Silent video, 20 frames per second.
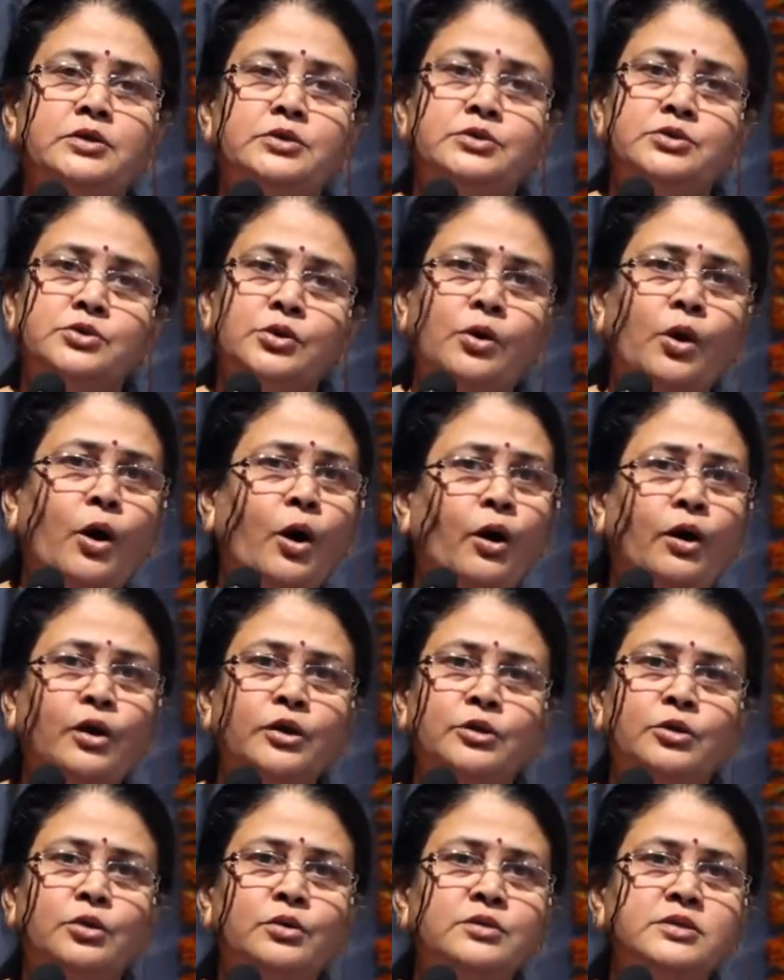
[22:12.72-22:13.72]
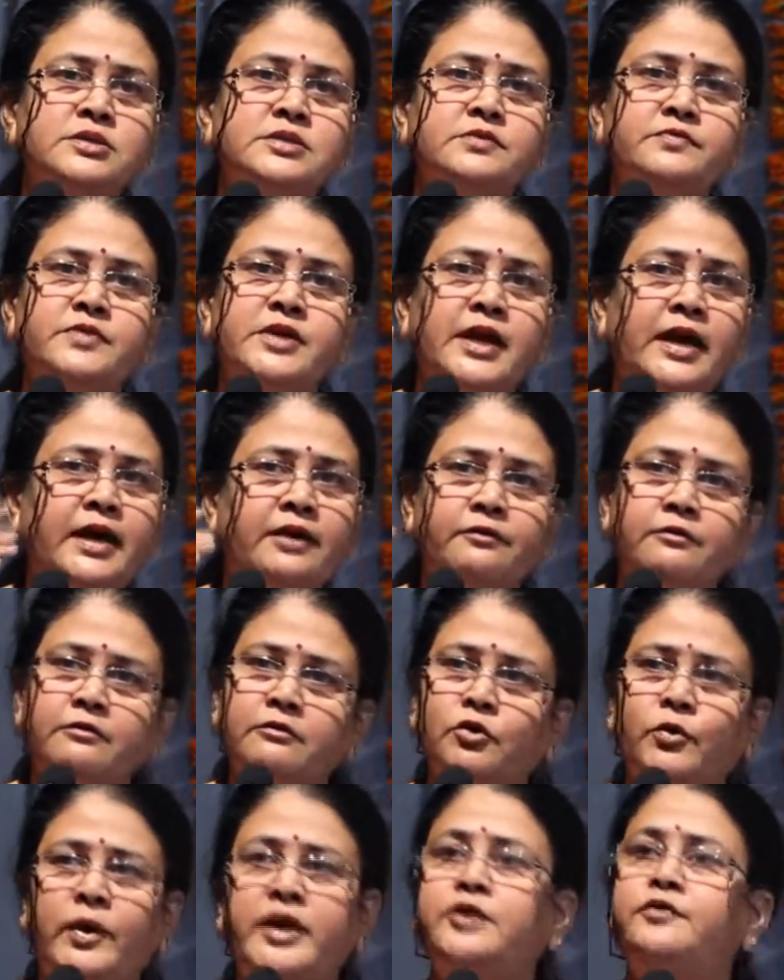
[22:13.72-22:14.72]
So all those we are
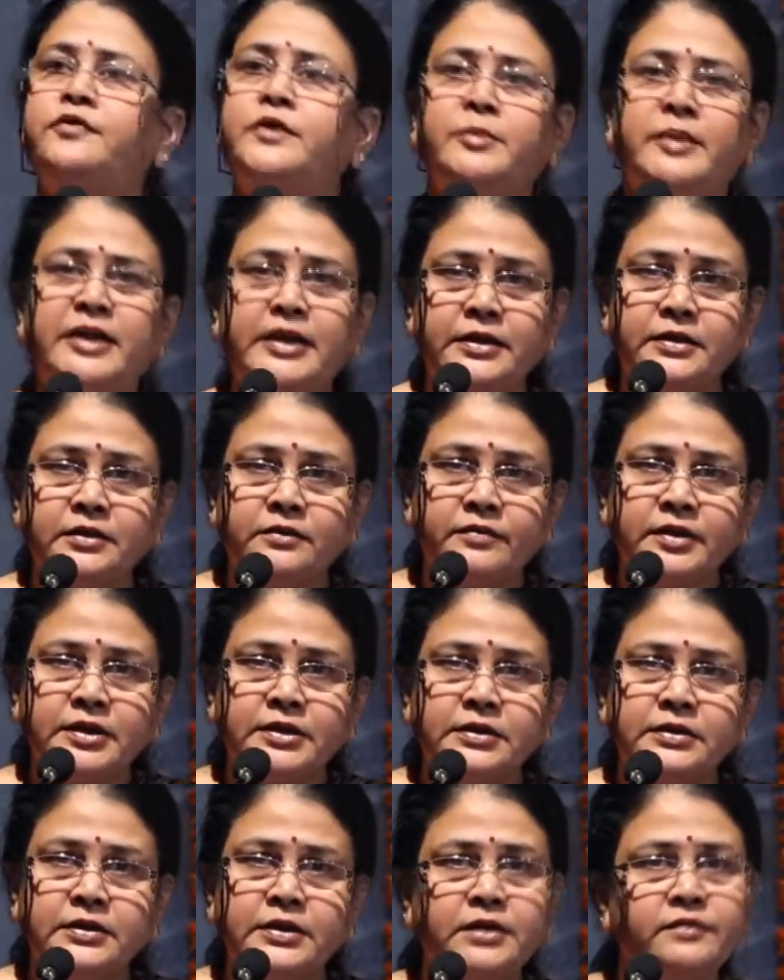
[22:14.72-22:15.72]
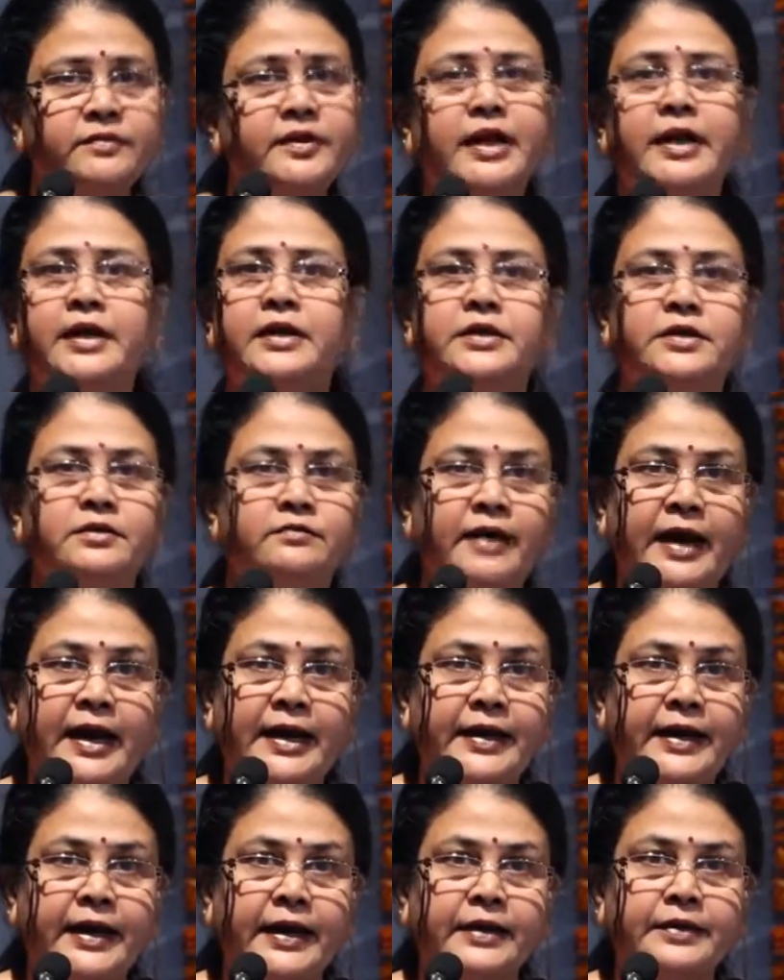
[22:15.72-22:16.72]
quite familiar with even under the
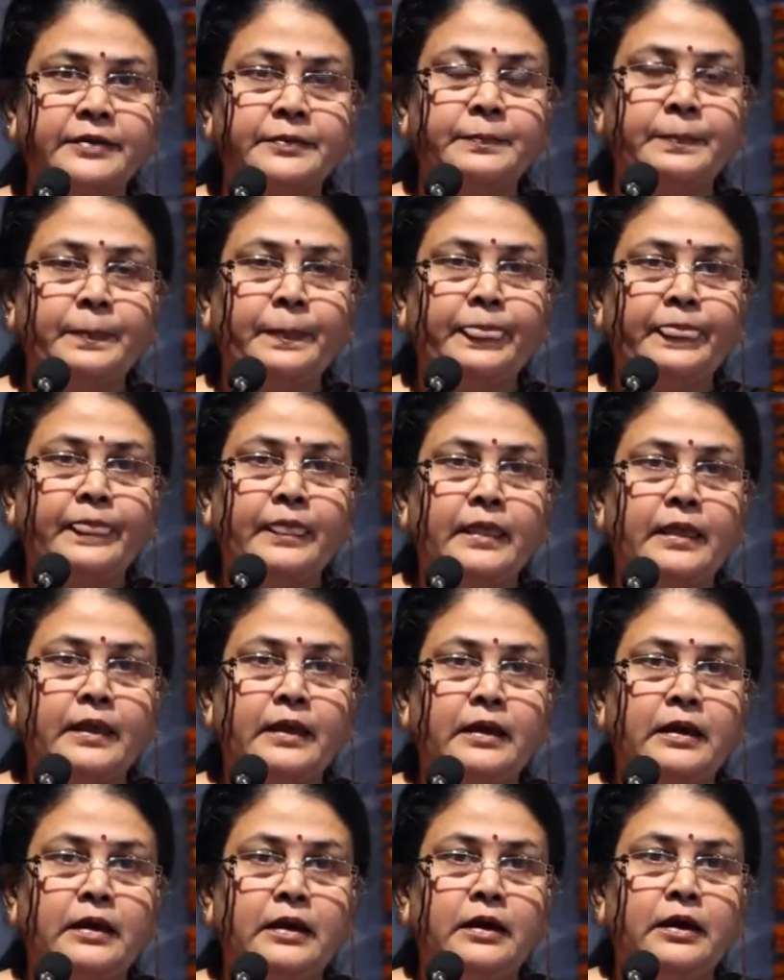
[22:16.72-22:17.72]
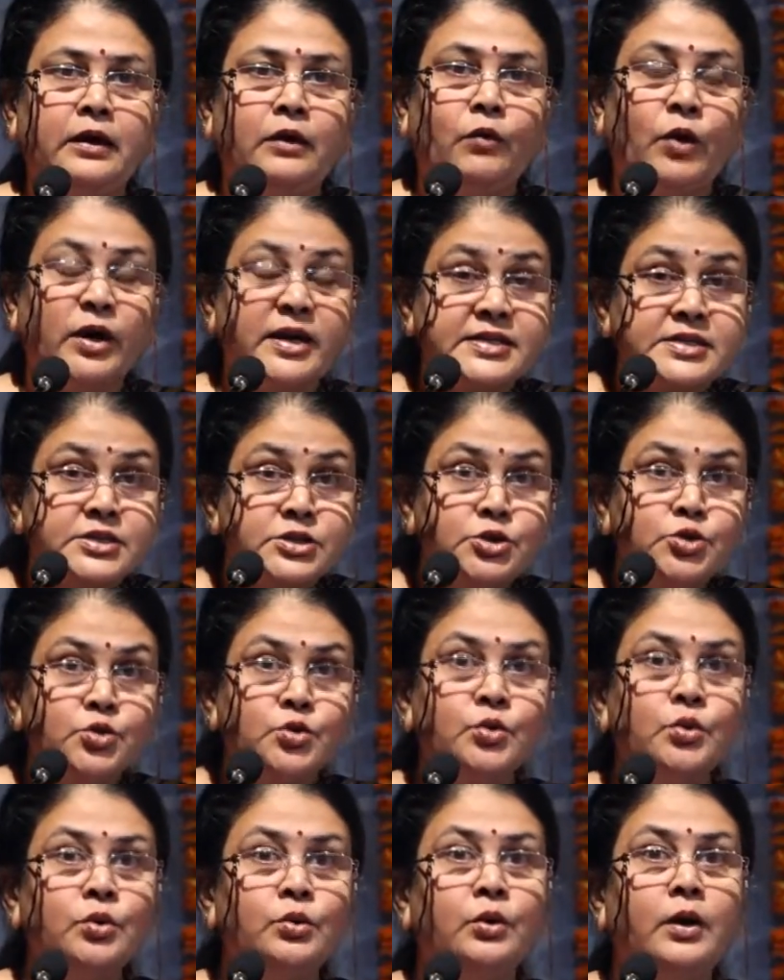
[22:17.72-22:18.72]
VAT Act. What is
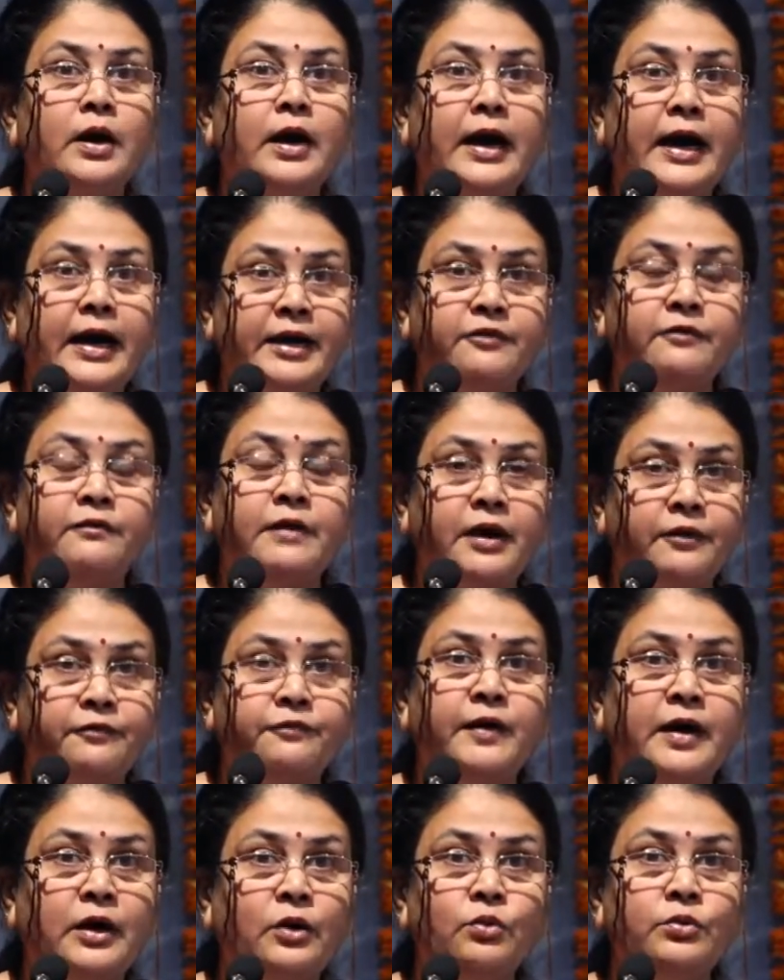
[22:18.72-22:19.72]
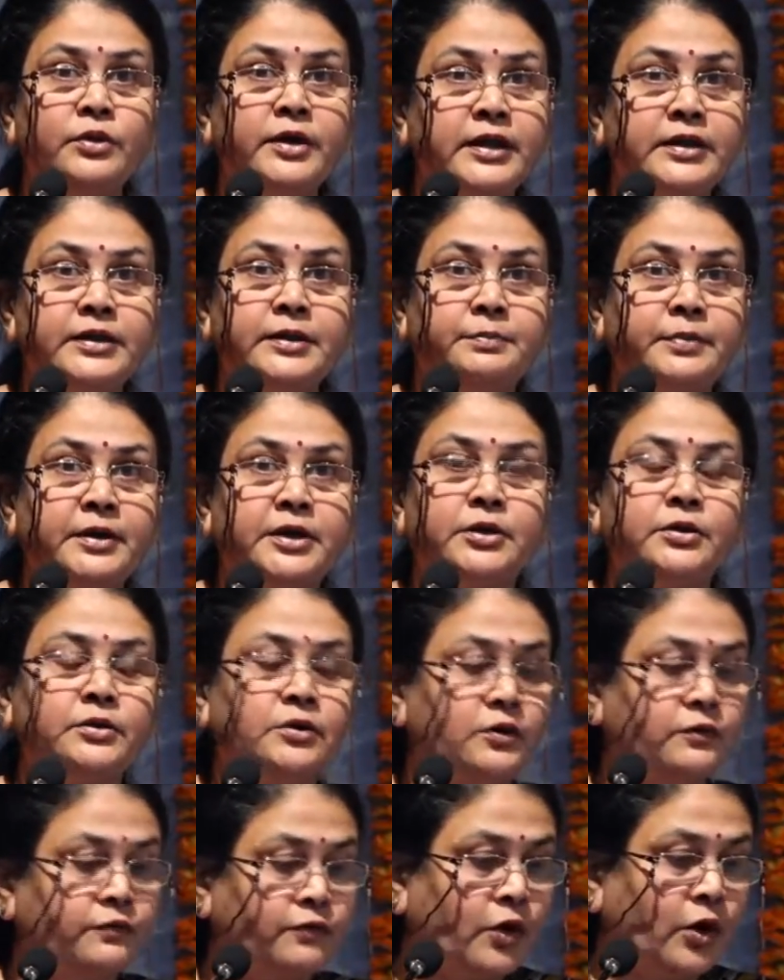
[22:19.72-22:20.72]
new I found in the
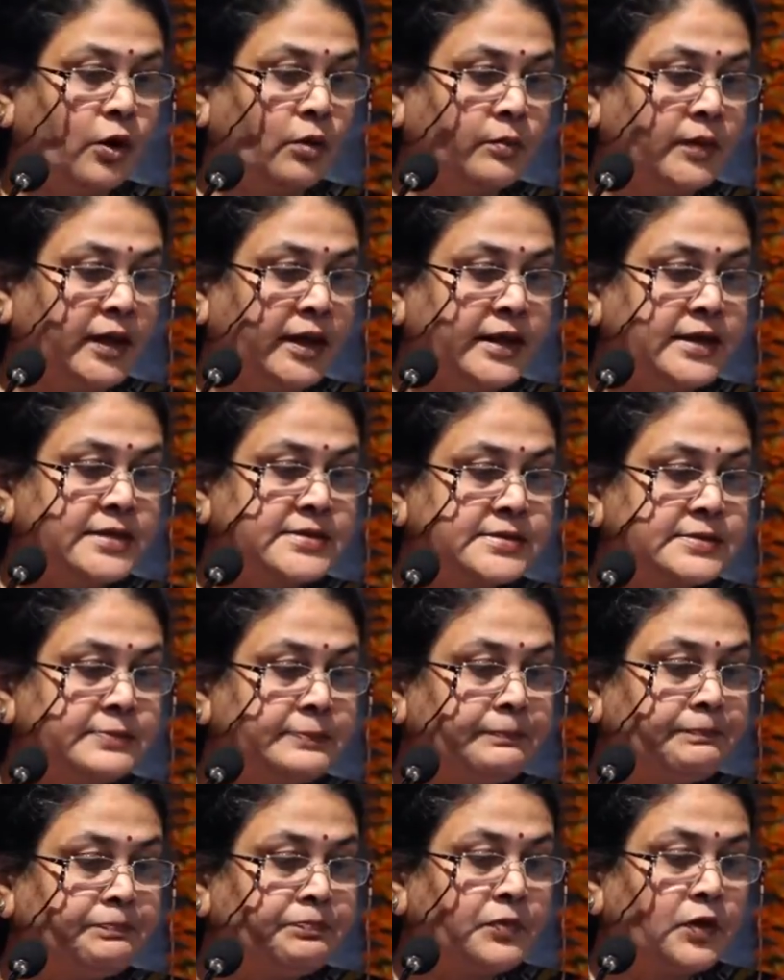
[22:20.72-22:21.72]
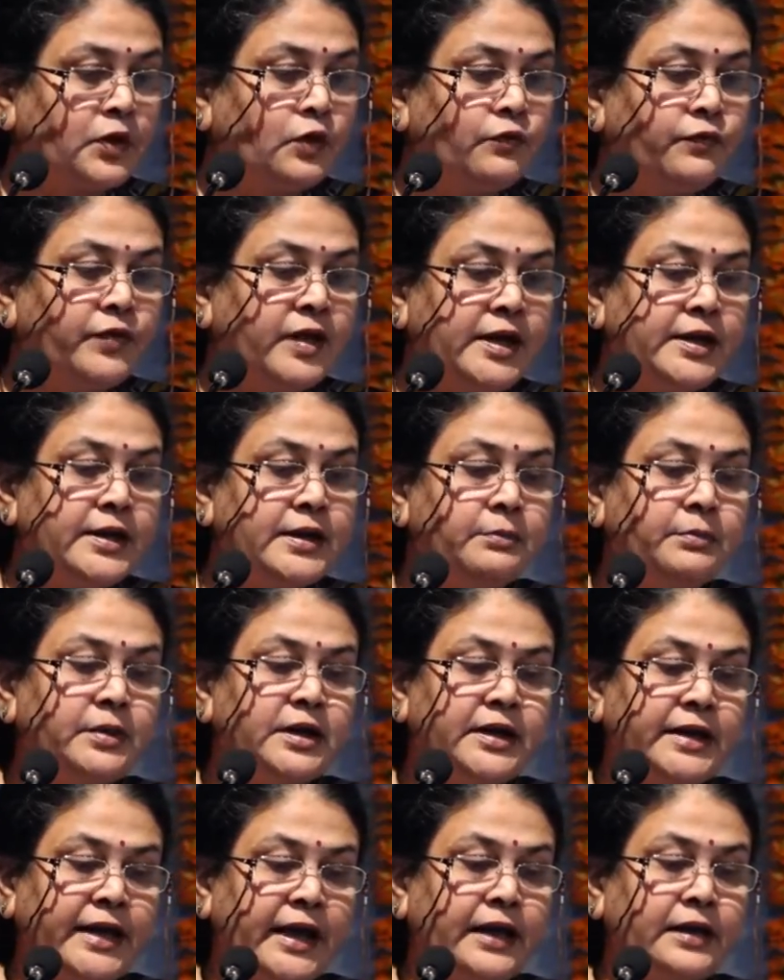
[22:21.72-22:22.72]
particular form is field number
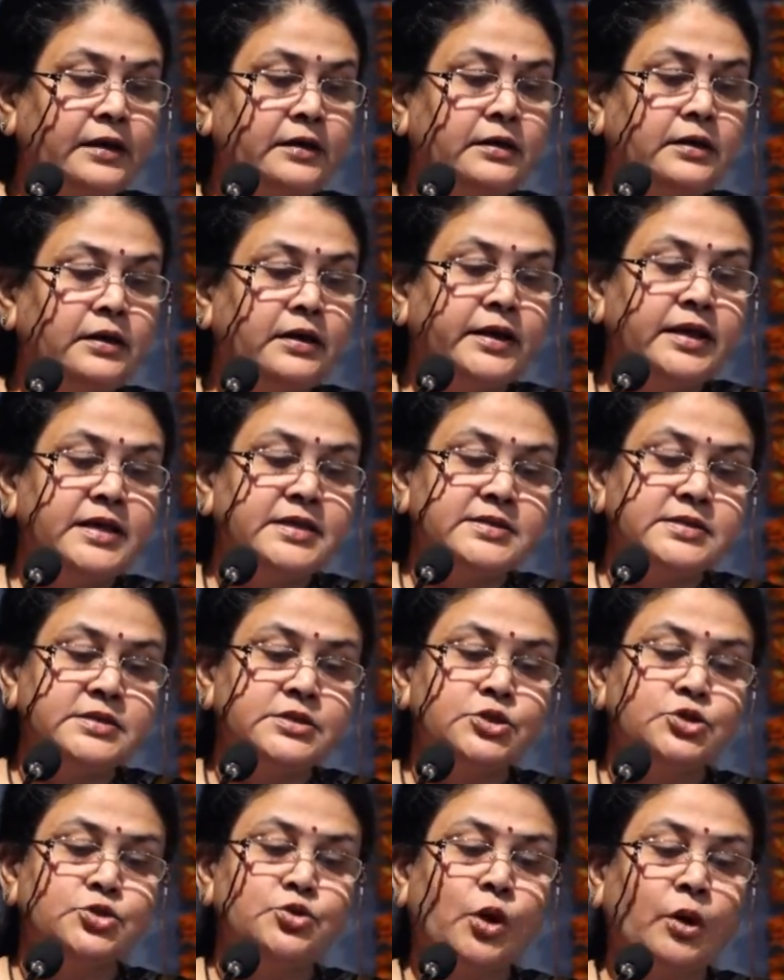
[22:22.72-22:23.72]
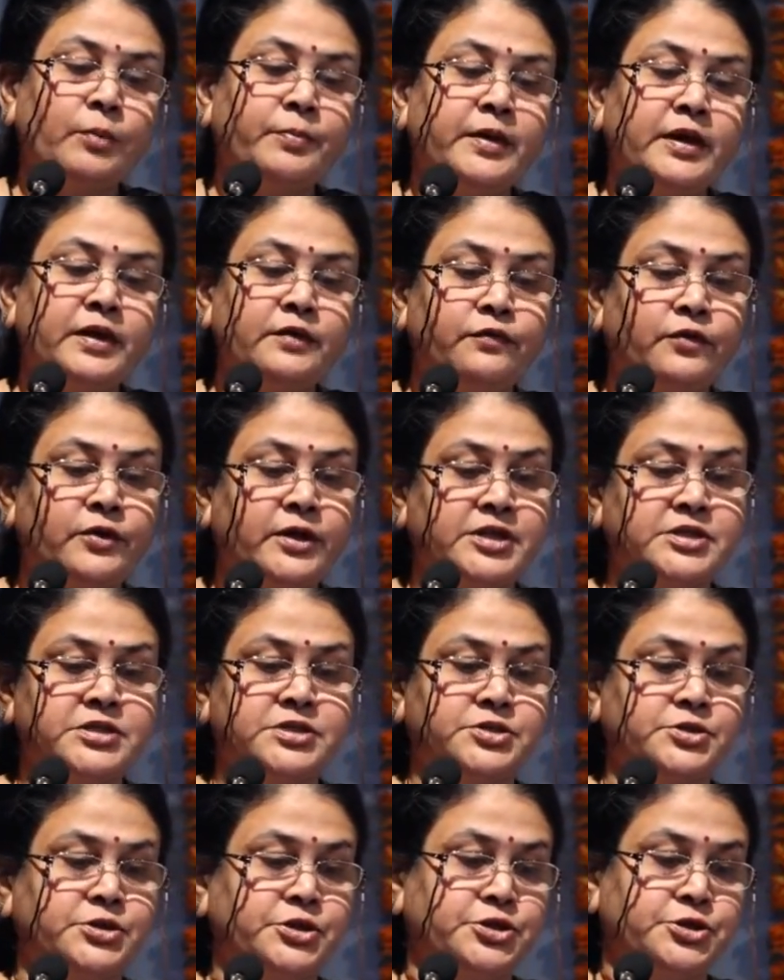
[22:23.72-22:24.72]
10, reasons to obtain for
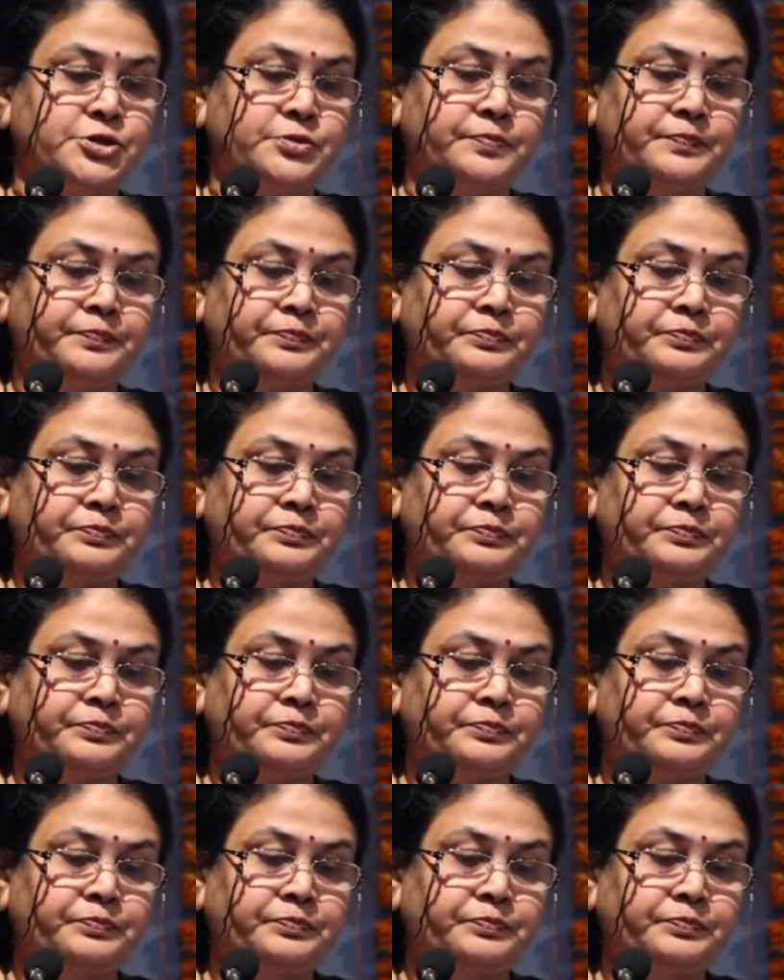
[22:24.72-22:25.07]
registration.